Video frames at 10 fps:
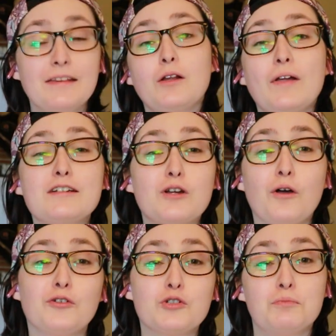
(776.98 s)
And the last
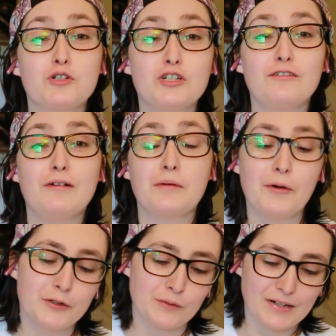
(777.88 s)
author's bookshelf I'm
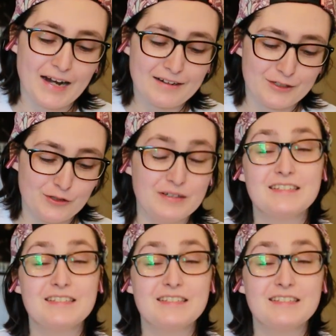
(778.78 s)
going to react to